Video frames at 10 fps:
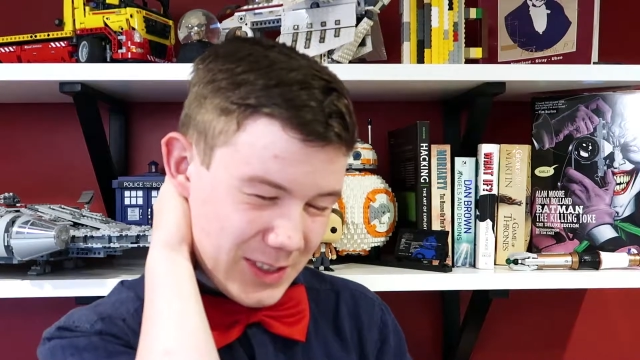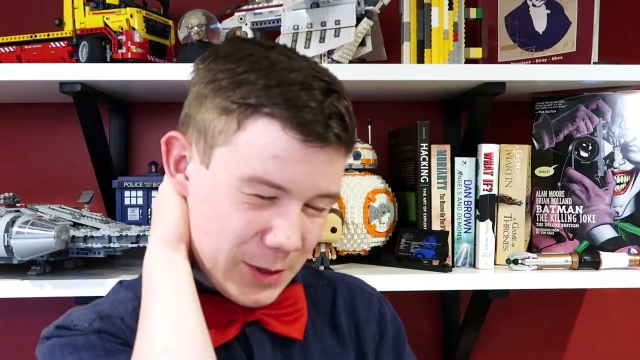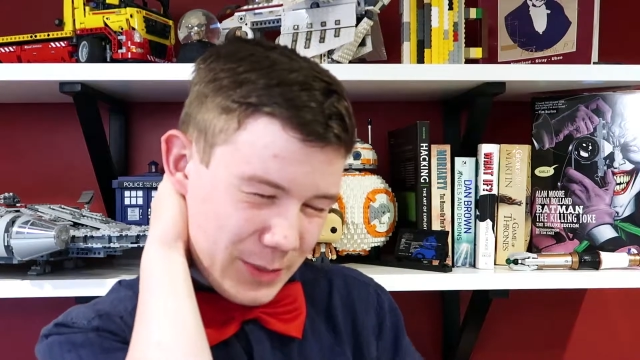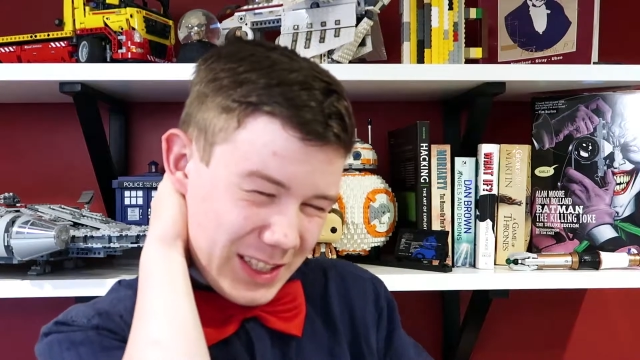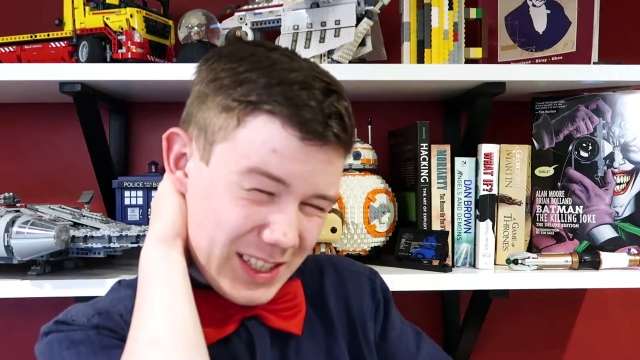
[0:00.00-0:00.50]
I
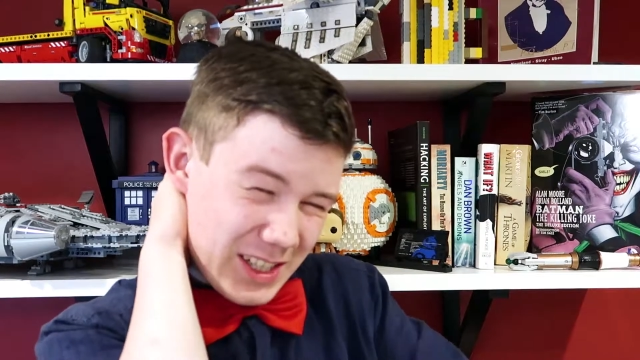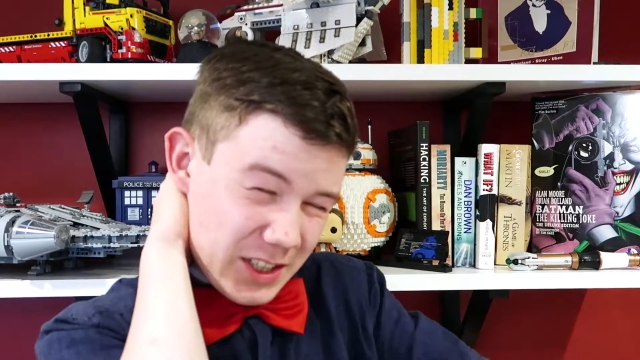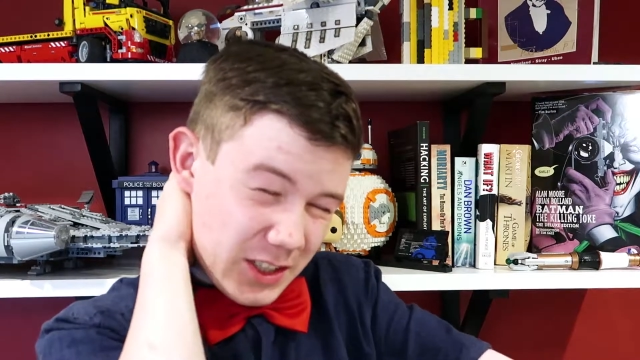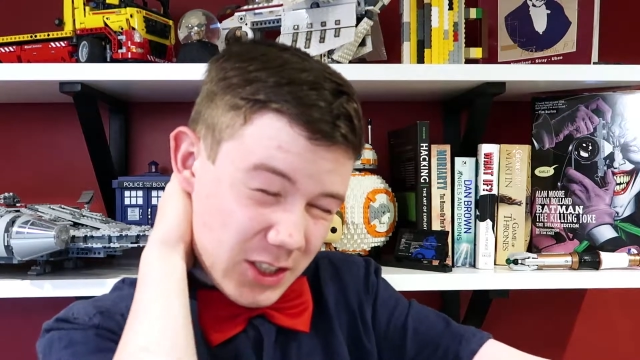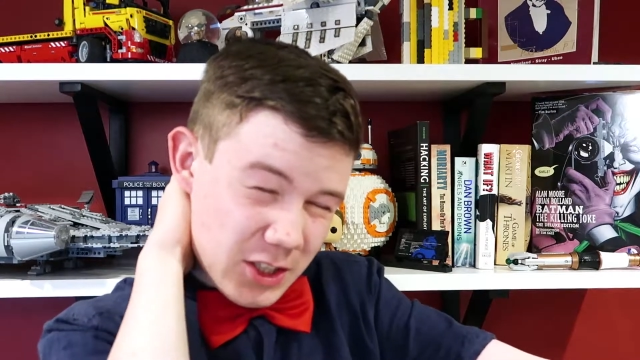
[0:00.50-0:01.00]
mean,
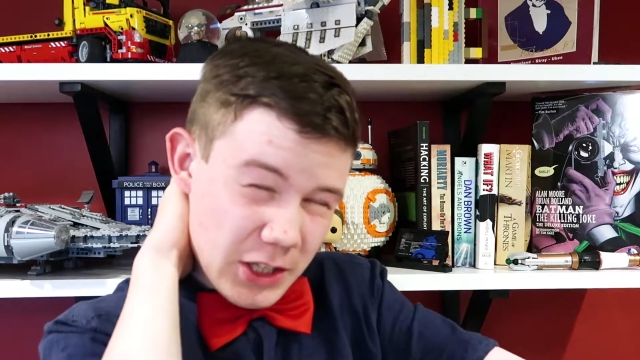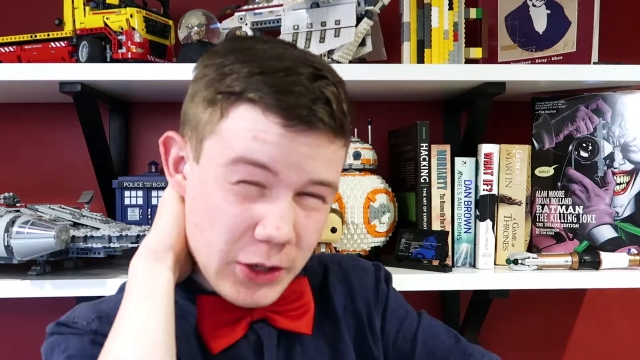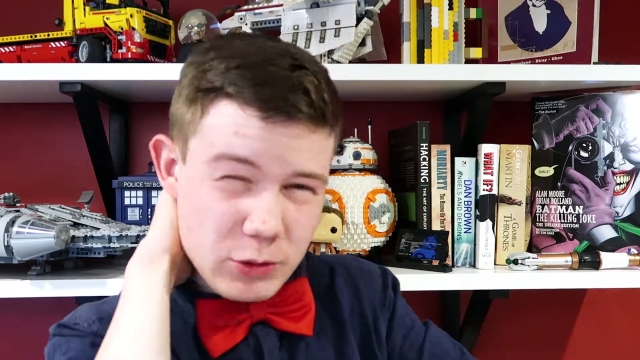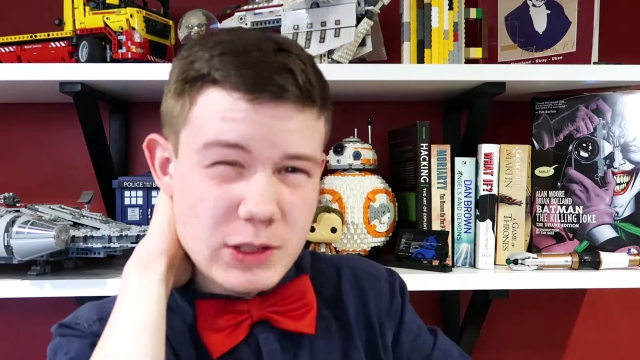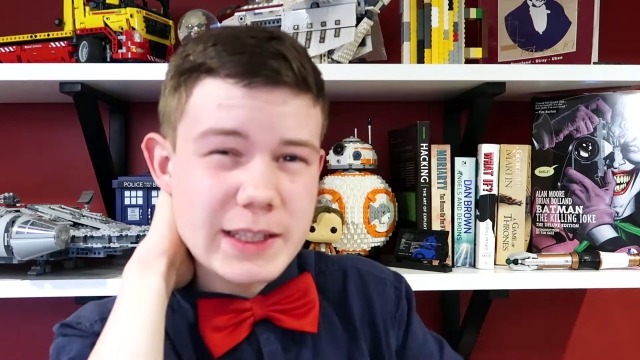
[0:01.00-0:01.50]
I
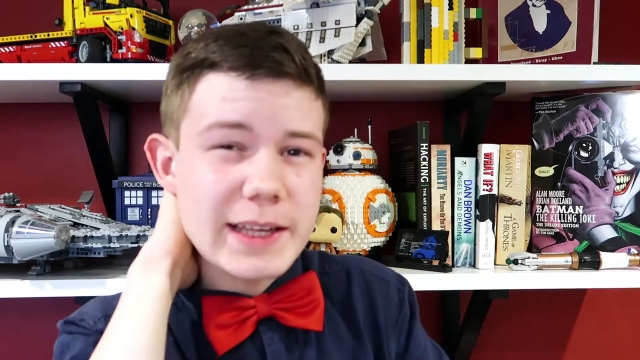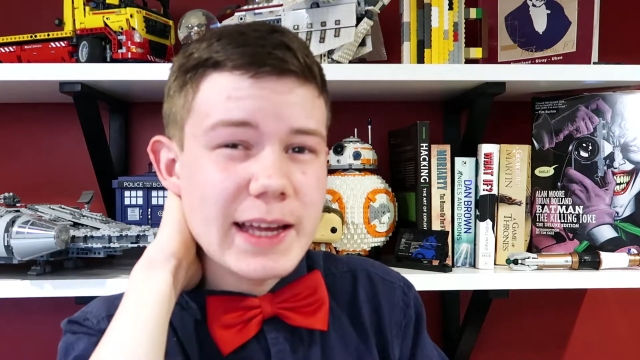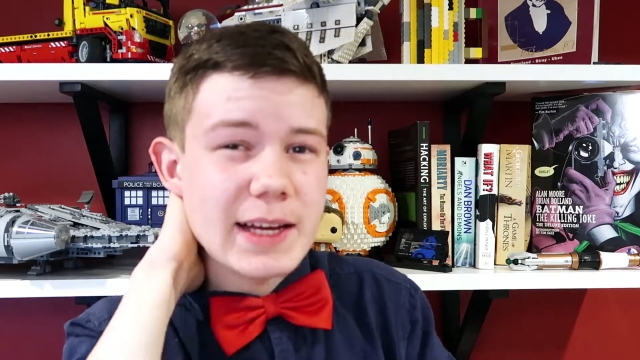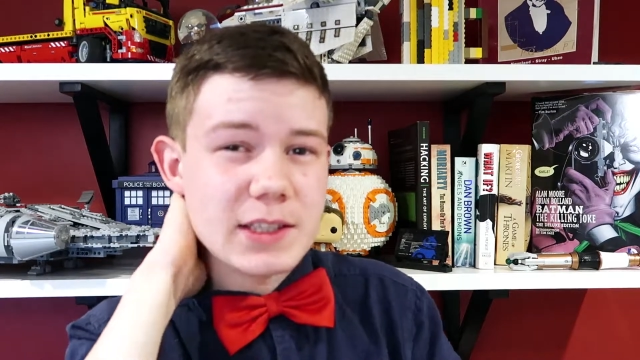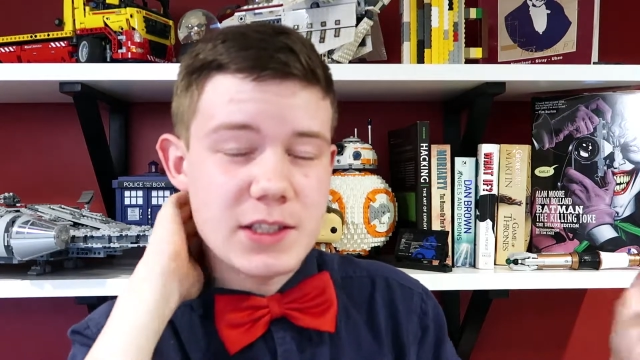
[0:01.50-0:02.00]
could get
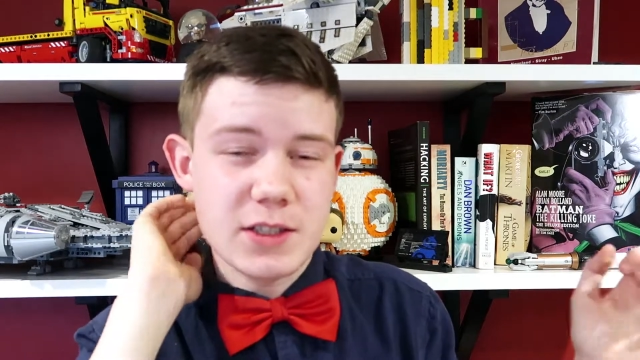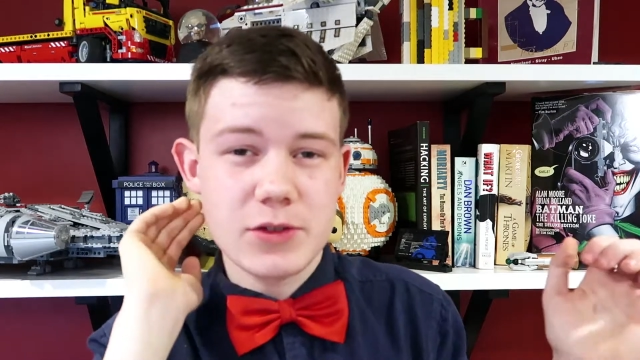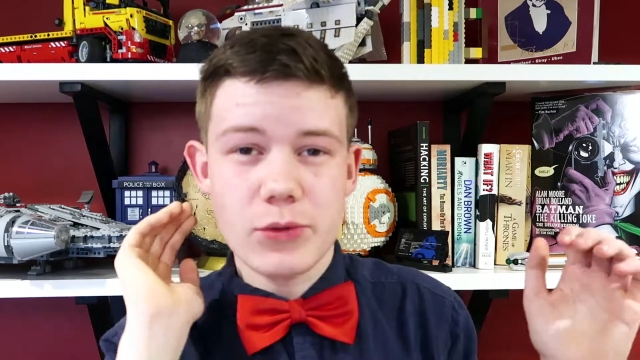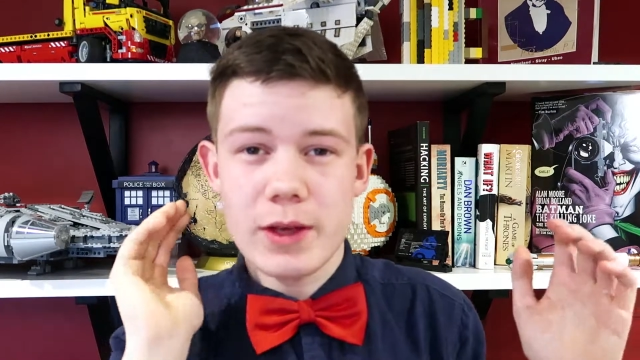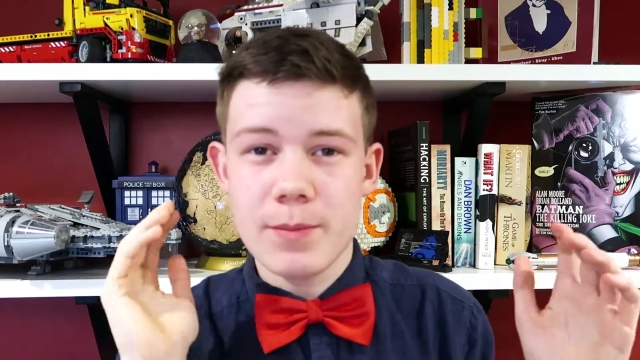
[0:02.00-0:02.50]
access
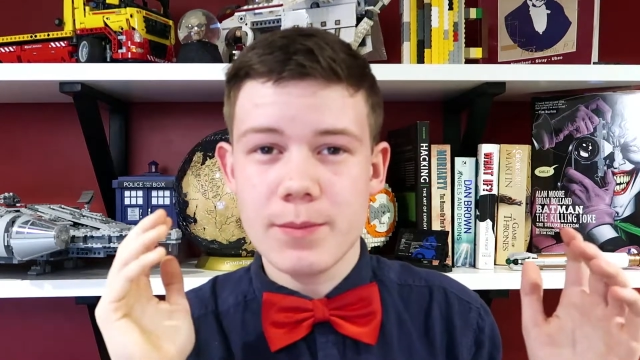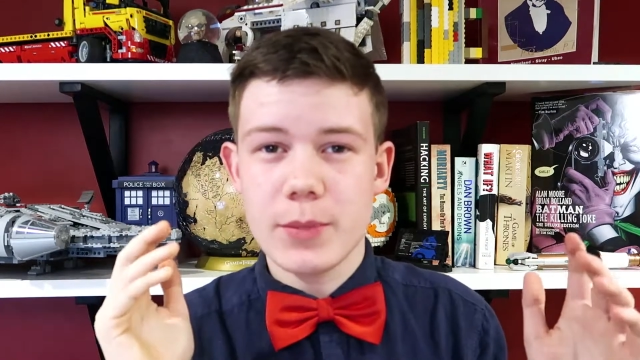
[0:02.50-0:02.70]
to them,